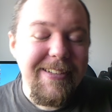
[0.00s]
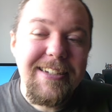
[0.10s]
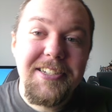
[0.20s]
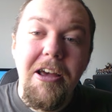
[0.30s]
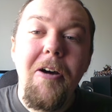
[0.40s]

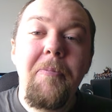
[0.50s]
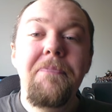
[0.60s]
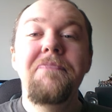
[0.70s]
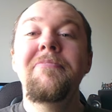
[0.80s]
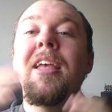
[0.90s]
So,
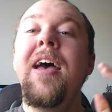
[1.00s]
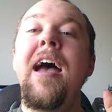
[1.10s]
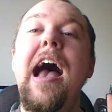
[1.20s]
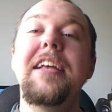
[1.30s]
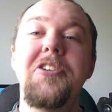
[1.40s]

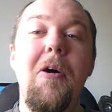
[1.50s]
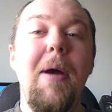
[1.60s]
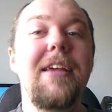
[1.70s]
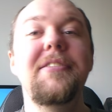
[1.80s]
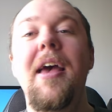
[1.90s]
as
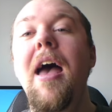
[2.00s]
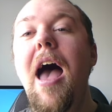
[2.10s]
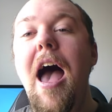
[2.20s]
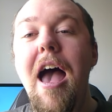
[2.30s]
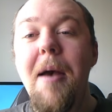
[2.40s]
always,
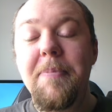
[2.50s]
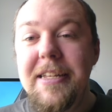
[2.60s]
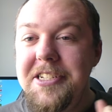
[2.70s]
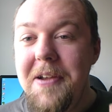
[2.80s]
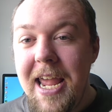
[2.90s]

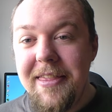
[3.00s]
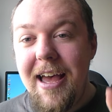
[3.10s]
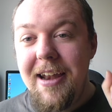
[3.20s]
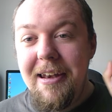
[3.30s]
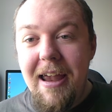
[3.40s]
please do hit
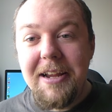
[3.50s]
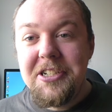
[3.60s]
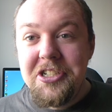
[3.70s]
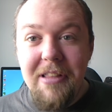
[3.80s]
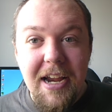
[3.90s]
that like
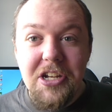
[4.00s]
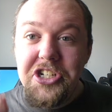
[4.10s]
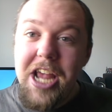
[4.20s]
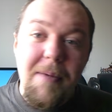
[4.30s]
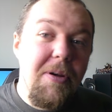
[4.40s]
and
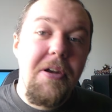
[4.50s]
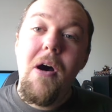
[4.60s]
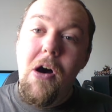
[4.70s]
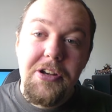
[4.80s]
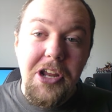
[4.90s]
share button
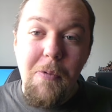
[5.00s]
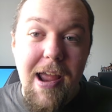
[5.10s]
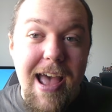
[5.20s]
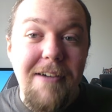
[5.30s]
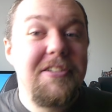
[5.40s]
on your
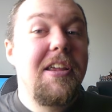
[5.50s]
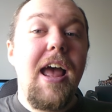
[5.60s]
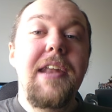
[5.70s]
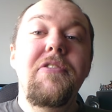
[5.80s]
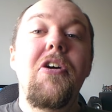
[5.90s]
way out.
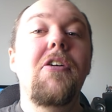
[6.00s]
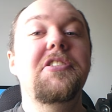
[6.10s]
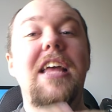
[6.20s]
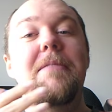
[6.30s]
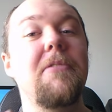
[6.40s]
And of course,
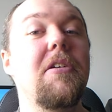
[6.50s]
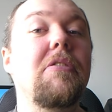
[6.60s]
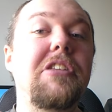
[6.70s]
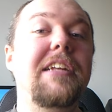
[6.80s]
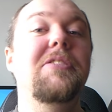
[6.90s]
down below
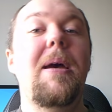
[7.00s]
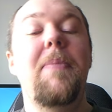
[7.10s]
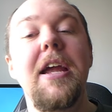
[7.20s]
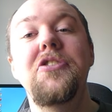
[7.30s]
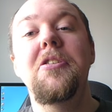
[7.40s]
there's a link to my
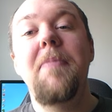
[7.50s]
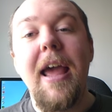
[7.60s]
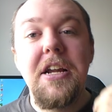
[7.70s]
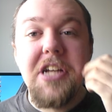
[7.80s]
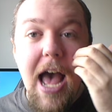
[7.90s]
Patreon
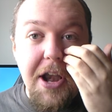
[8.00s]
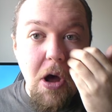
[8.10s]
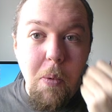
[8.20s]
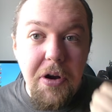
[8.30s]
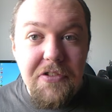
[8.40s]
page and
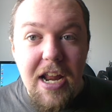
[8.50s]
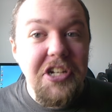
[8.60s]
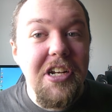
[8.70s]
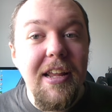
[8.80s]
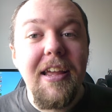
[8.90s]
a one-off
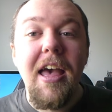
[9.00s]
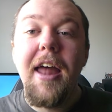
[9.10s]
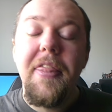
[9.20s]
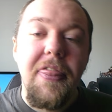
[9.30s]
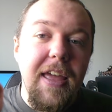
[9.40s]
donation link.
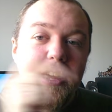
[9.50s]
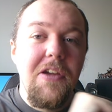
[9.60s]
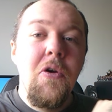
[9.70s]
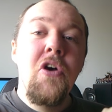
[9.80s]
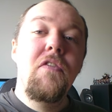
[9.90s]
And thank
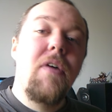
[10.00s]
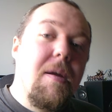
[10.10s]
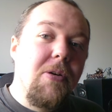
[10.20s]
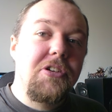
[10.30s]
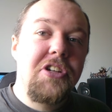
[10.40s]
you very
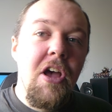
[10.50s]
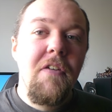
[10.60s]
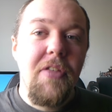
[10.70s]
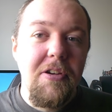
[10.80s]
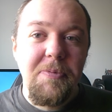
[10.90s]
much
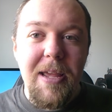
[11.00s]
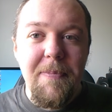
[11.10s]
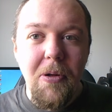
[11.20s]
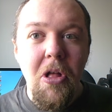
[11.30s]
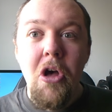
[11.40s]
for those
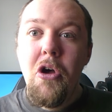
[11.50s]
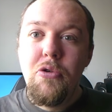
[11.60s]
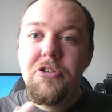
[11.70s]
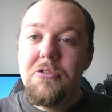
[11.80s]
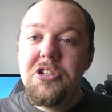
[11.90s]
people
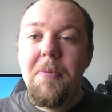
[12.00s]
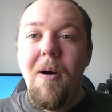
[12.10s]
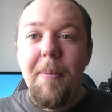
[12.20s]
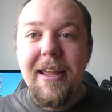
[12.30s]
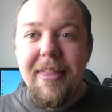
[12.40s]
who do
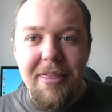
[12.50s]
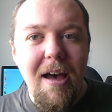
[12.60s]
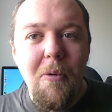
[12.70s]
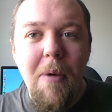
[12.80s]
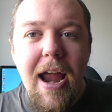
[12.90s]
support me
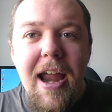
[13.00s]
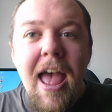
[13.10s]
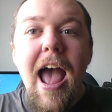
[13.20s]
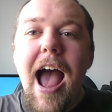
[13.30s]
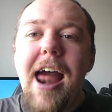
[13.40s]
that way.
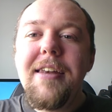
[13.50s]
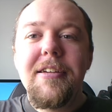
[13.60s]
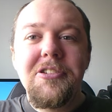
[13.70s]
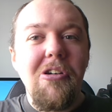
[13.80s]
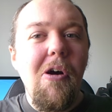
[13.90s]
And
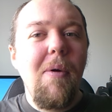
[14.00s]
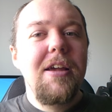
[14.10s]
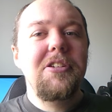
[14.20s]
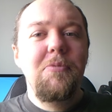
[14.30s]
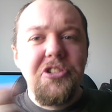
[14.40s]
as
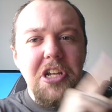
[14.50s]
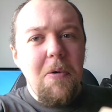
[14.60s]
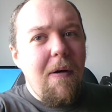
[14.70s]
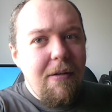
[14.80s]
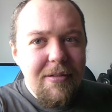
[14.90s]
always, we'll see
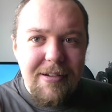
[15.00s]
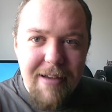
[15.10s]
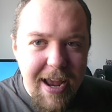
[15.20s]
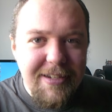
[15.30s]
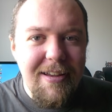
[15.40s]
you all
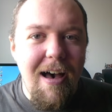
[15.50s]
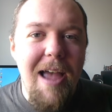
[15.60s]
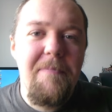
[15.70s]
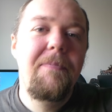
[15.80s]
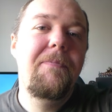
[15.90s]
next time.